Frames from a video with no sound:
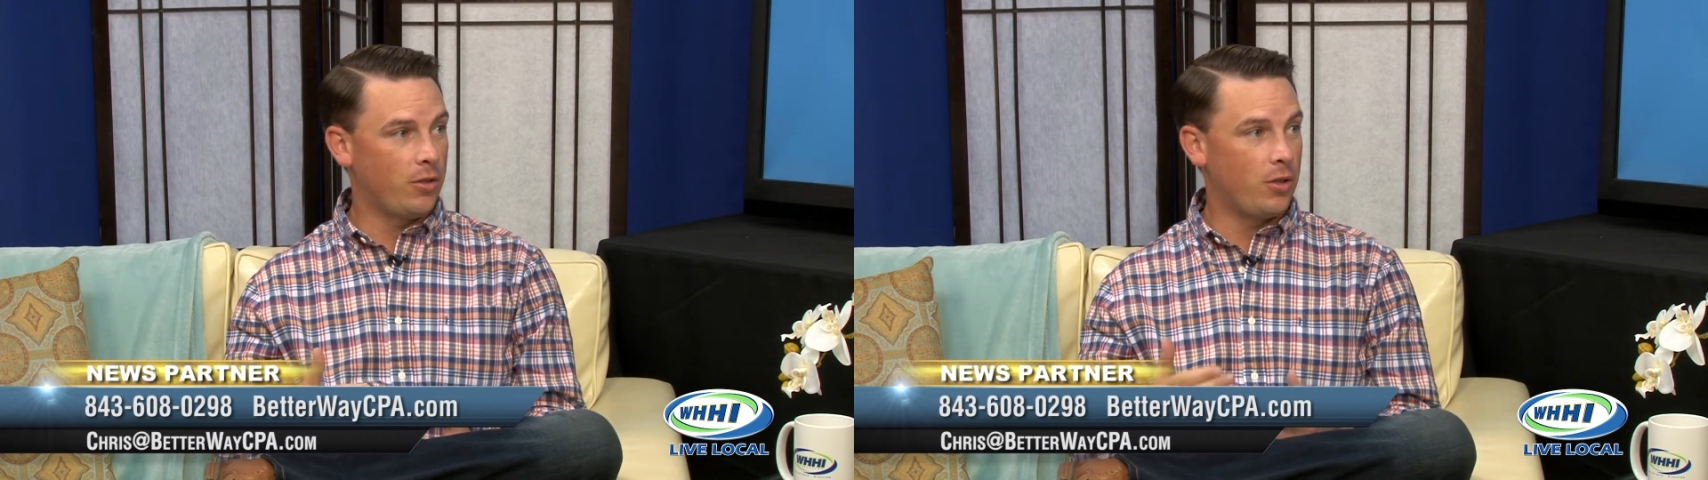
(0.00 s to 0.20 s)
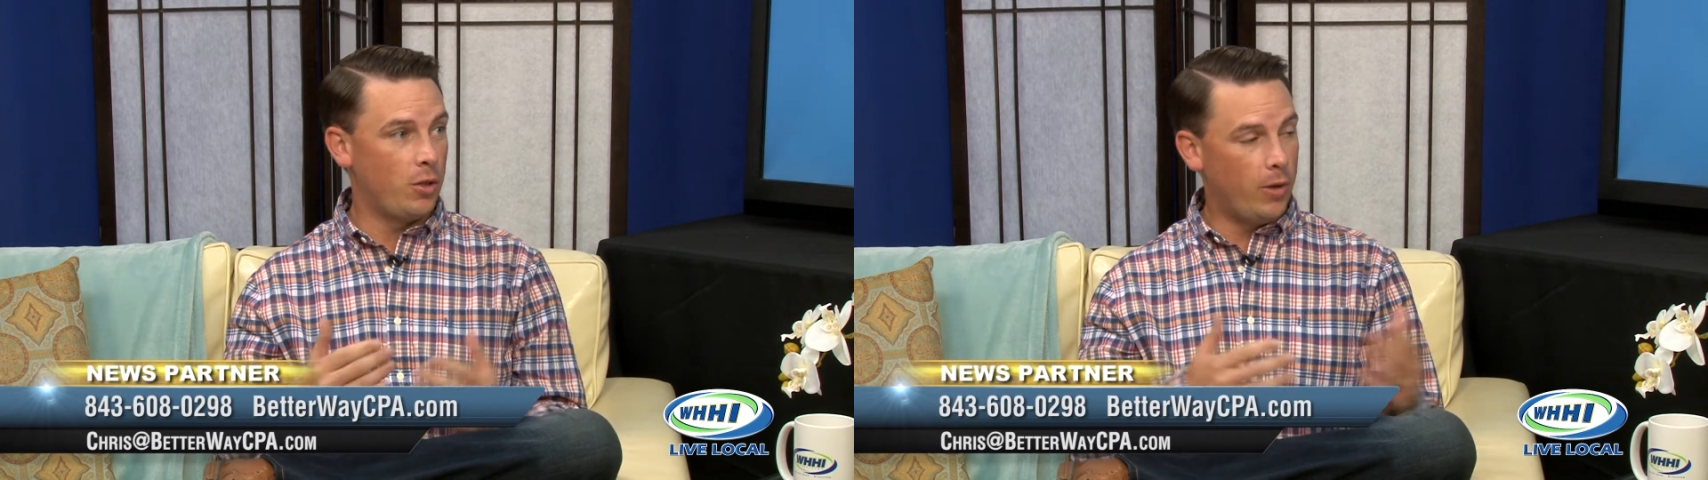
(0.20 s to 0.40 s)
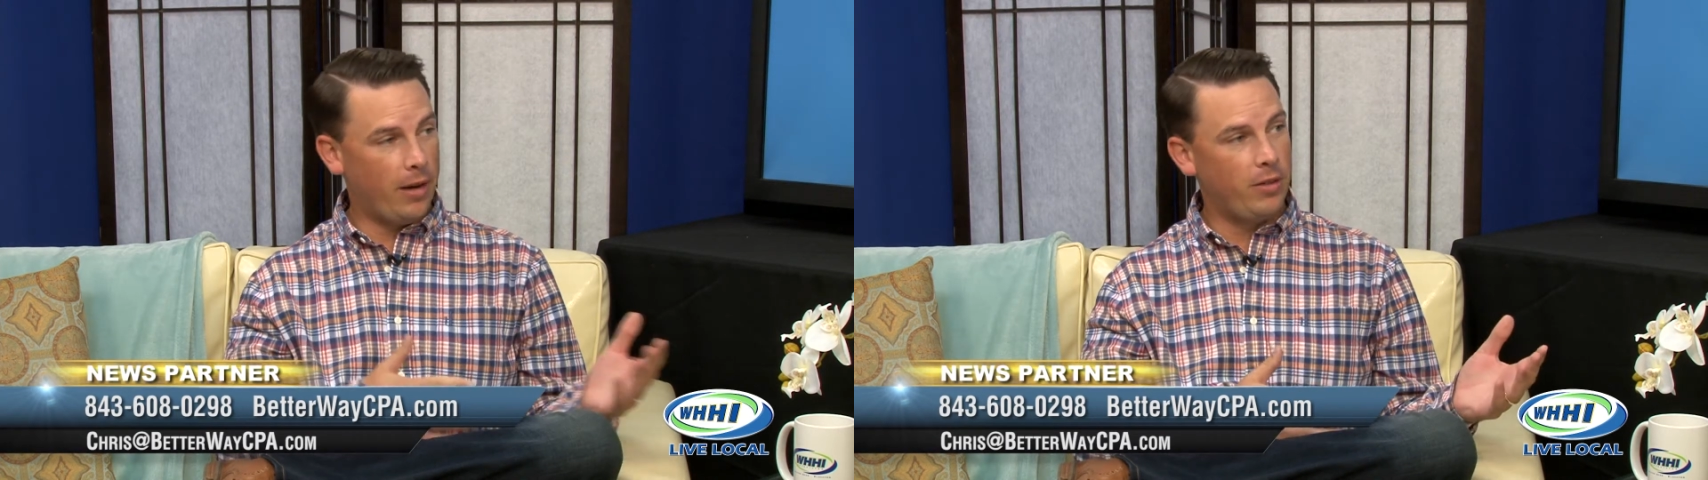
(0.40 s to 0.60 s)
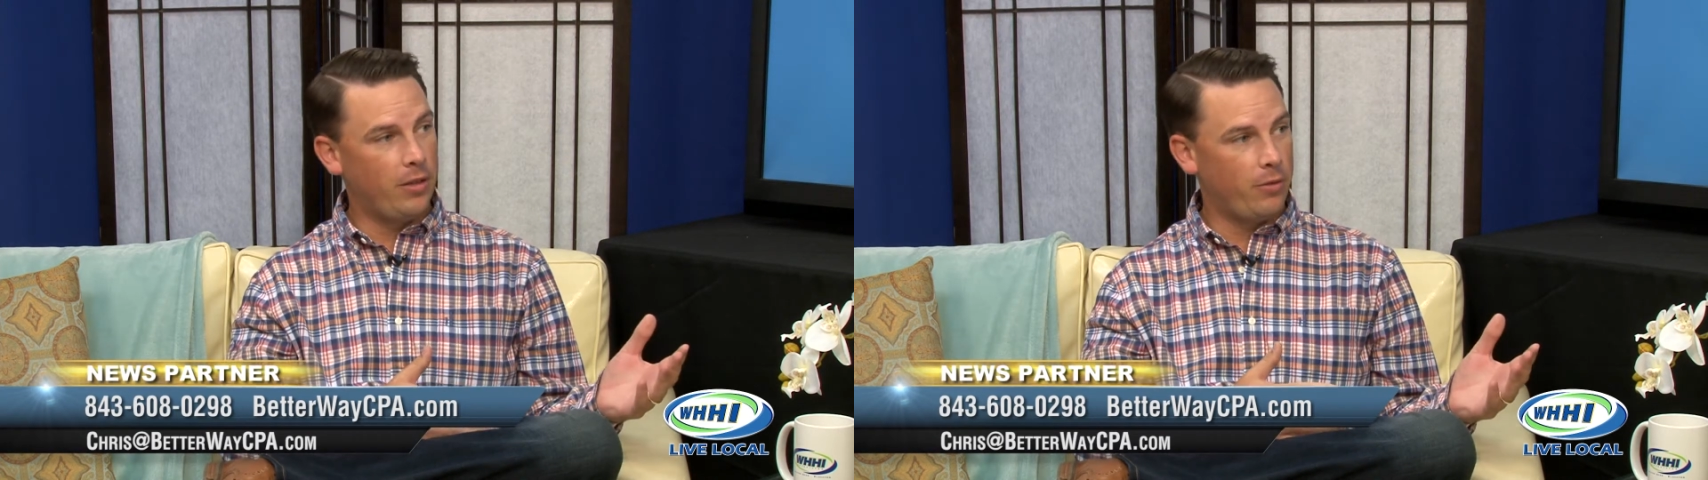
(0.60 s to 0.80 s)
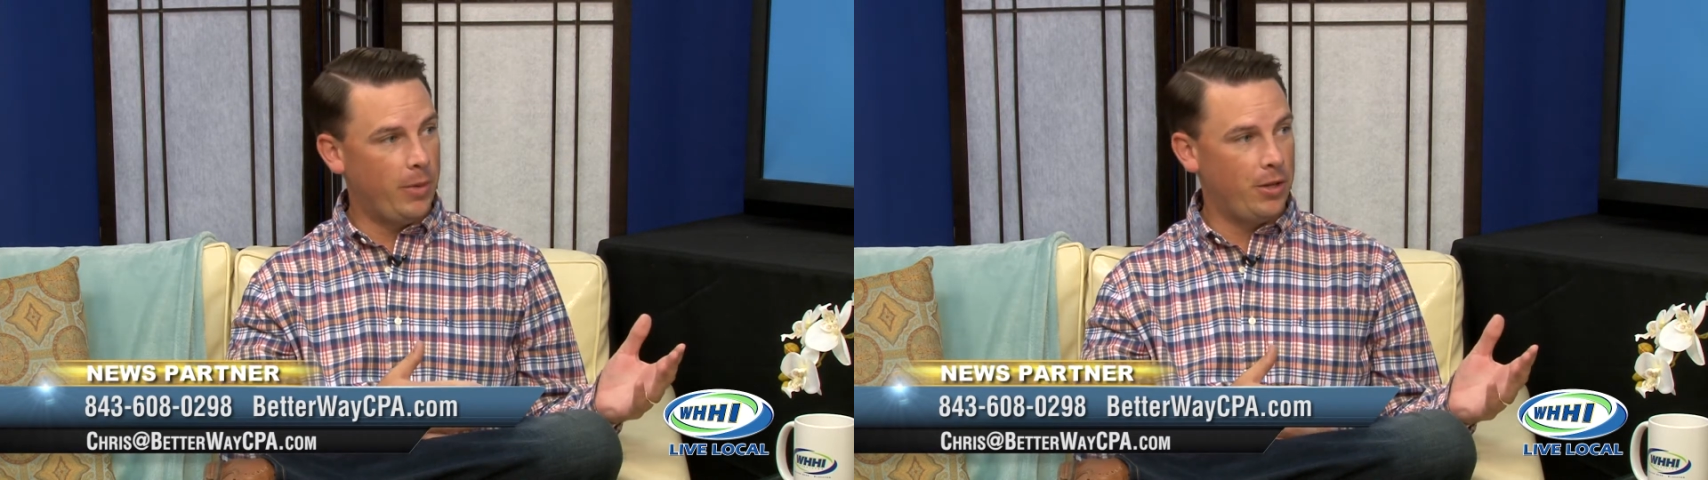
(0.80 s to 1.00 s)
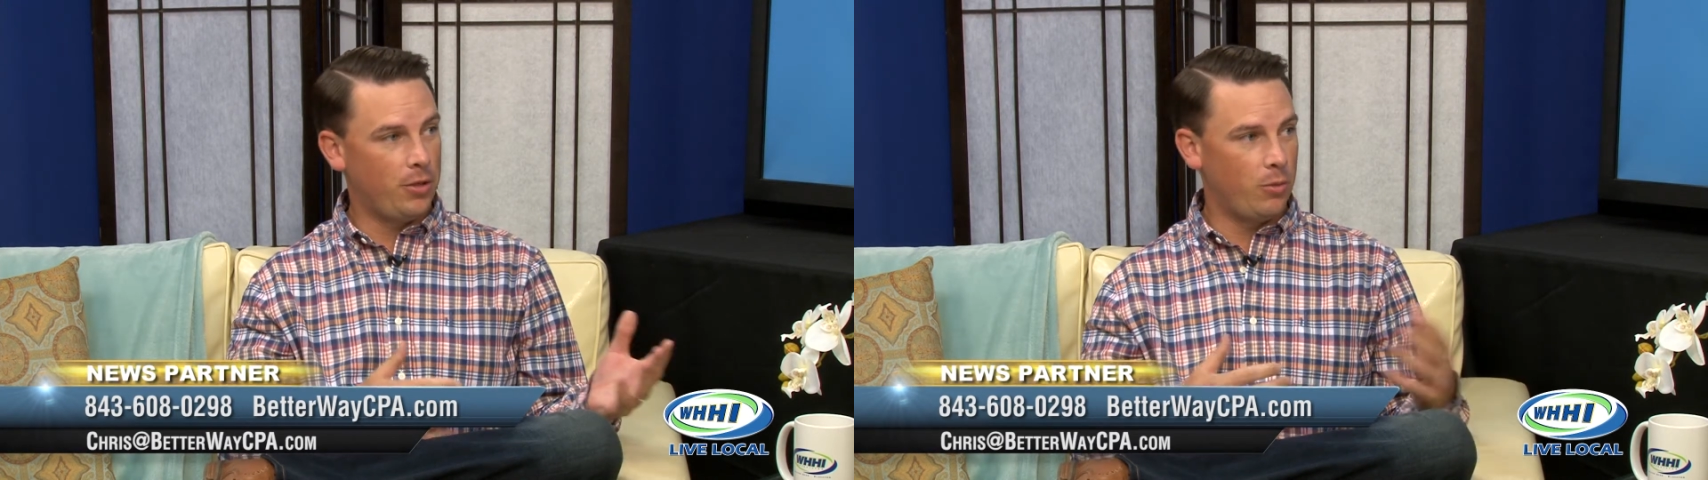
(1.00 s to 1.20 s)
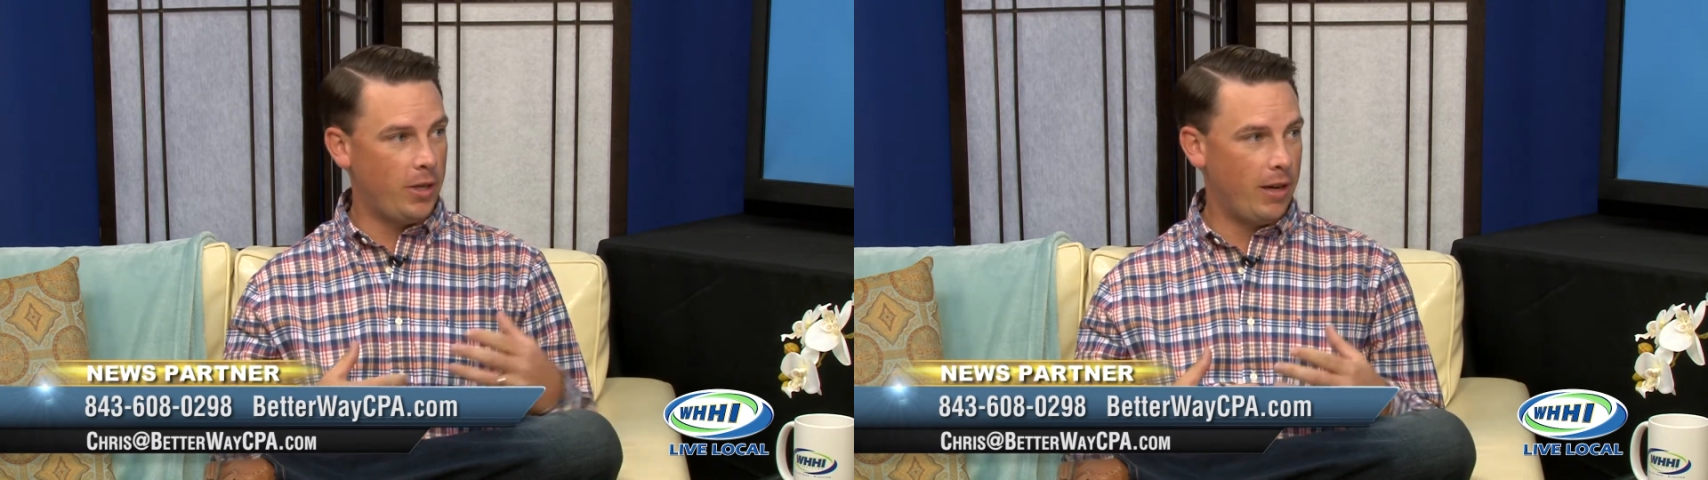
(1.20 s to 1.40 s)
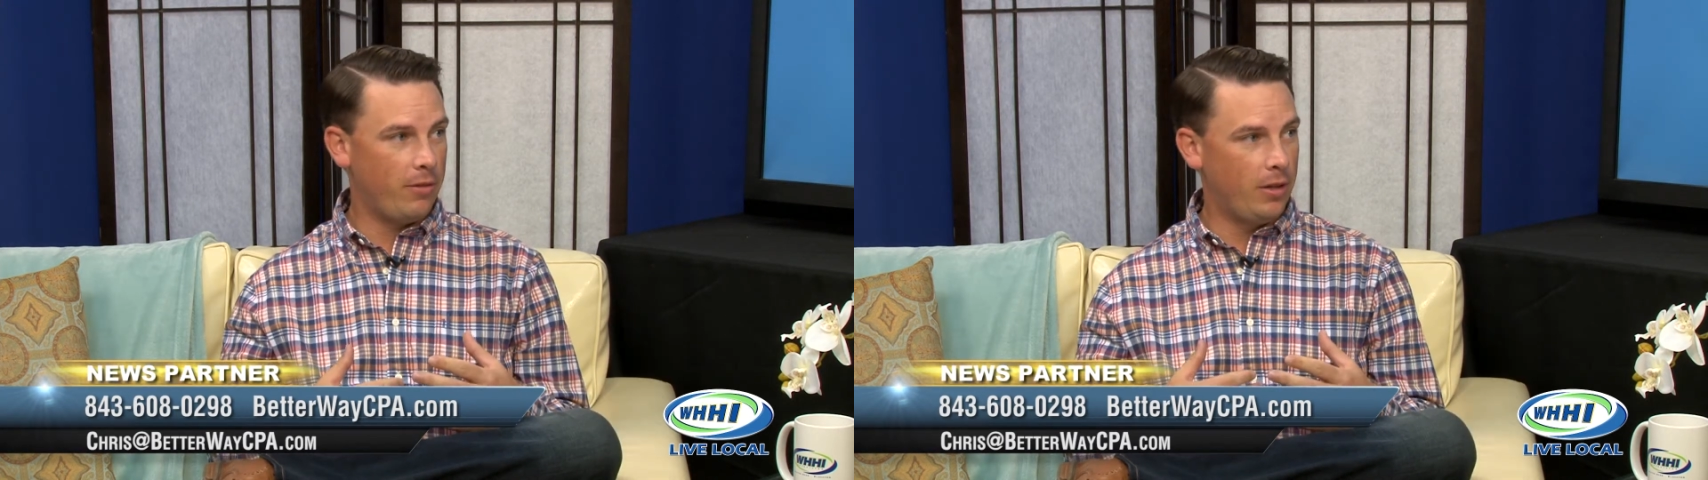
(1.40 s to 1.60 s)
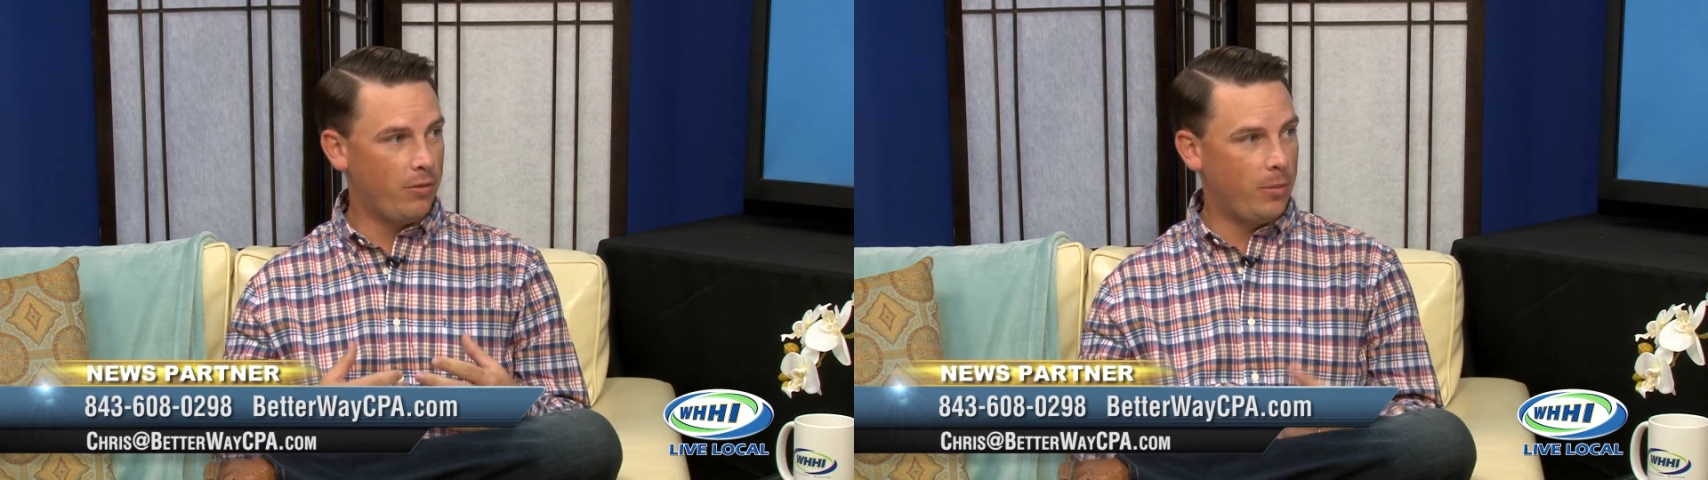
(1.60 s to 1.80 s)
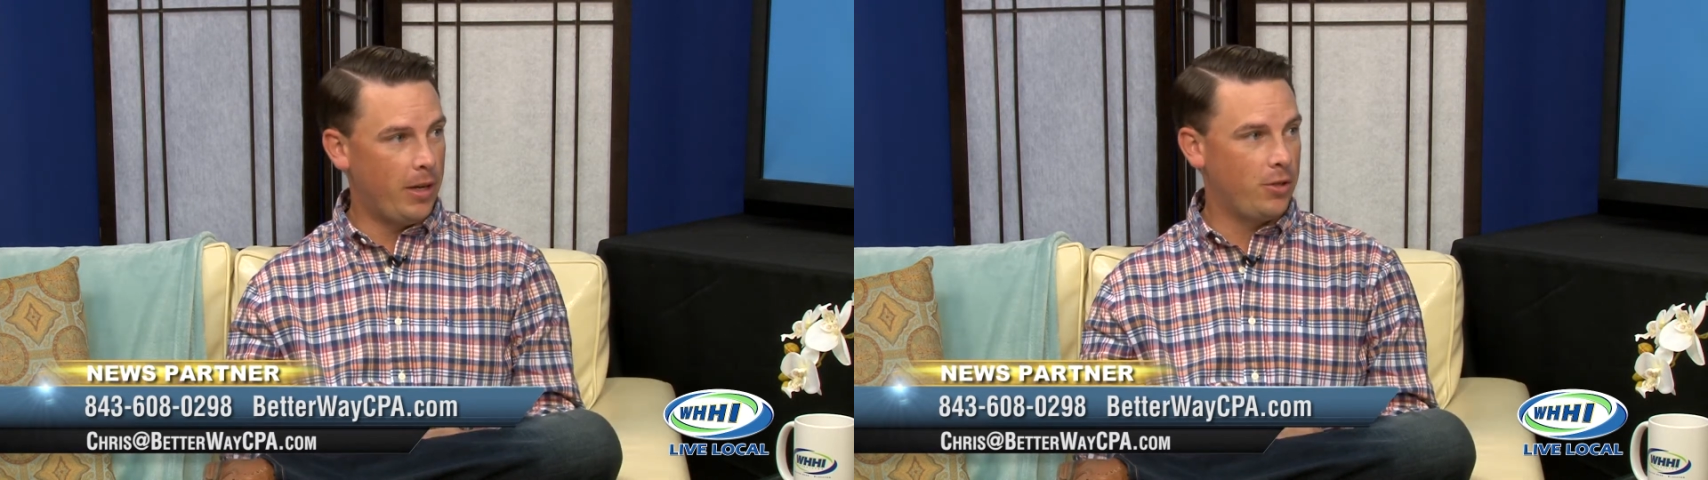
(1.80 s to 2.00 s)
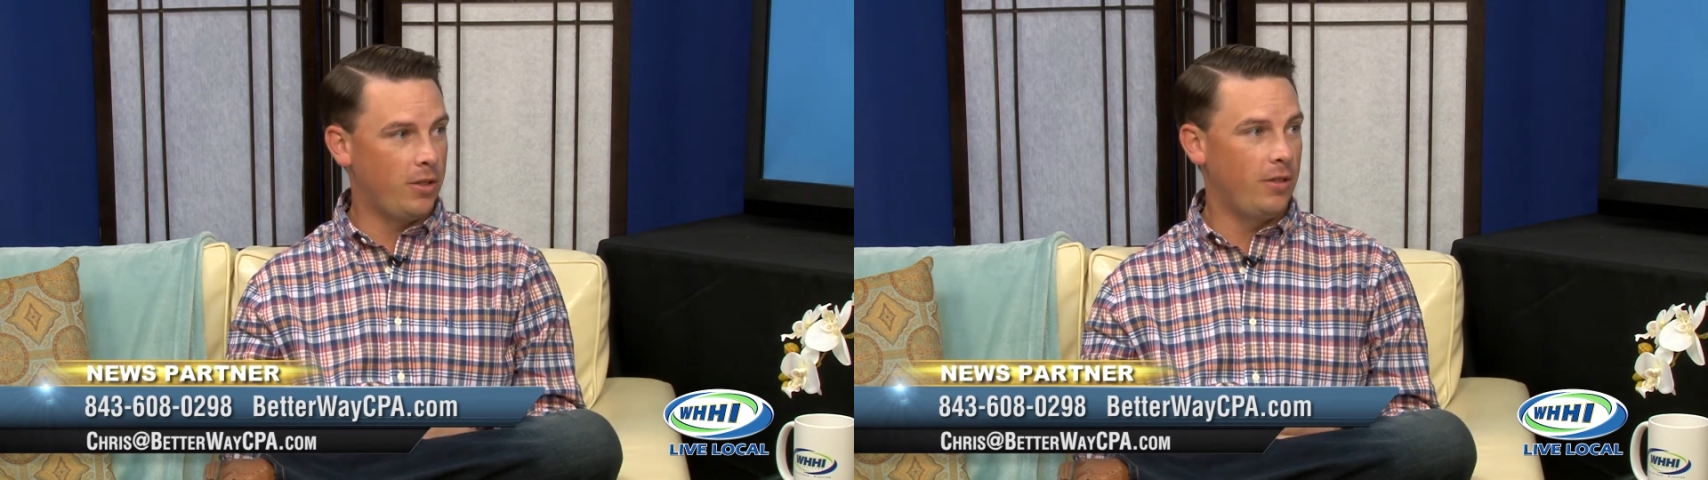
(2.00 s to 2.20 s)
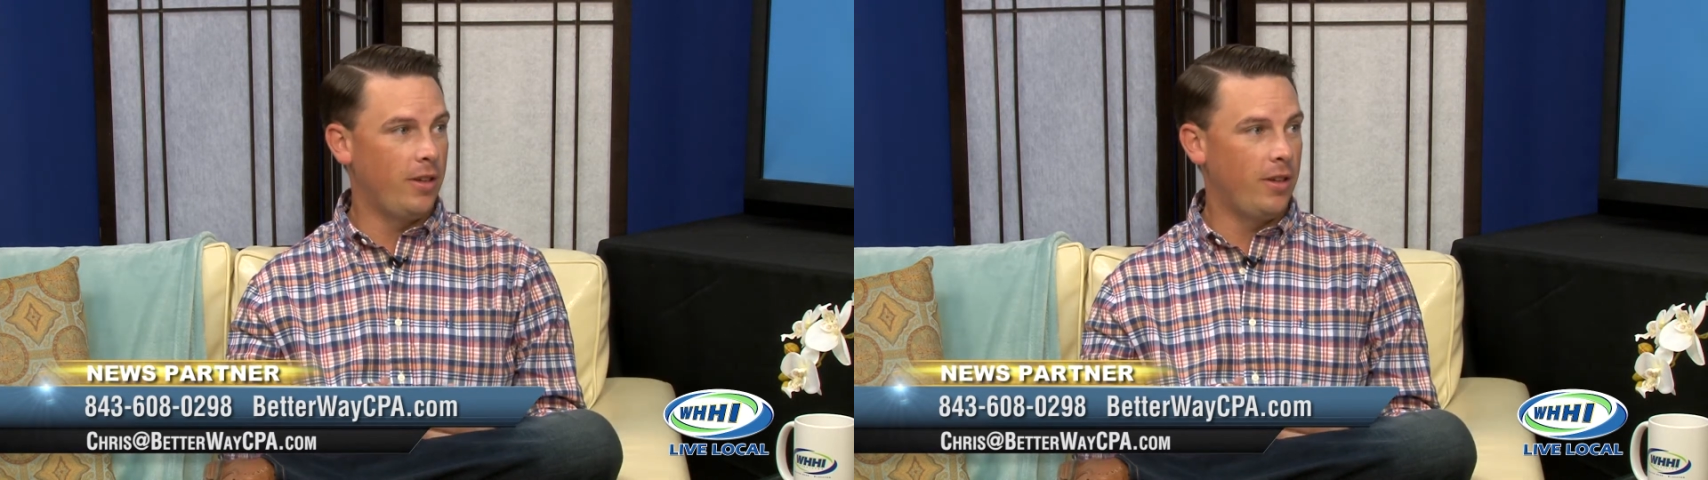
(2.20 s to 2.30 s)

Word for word: So you have the information, we have the information,